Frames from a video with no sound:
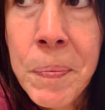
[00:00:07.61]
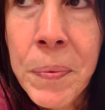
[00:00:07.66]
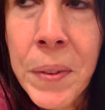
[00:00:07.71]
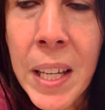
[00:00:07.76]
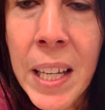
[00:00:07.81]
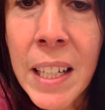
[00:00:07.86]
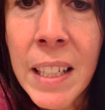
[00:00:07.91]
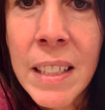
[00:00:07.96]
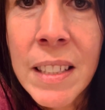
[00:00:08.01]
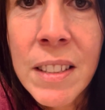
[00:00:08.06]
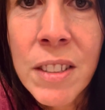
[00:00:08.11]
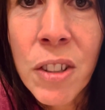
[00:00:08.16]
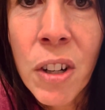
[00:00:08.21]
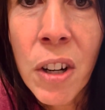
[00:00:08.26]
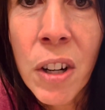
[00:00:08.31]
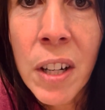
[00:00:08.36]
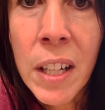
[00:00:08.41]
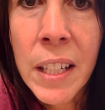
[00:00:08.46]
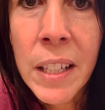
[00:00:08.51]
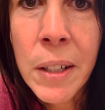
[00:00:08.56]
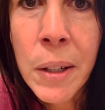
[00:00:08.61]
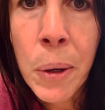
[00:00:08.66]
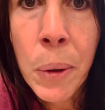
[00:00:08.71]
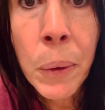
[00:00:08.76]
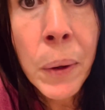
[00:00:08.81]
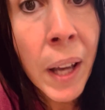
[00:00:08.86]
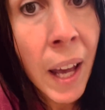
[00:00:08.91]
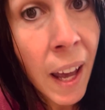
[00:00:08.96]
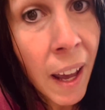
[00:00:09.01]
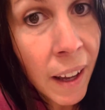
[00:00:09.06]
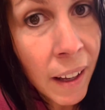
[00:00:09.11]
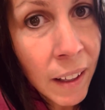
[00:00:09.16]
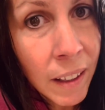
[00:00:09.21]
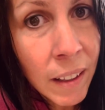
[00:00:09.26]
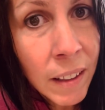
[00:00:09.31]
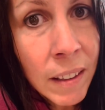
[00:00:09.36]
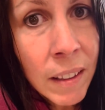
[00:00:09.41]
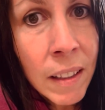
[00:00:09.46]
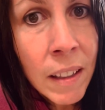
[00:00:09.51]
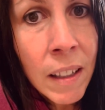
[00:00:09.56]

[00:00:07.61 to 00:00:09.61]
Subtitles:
it has gone okay.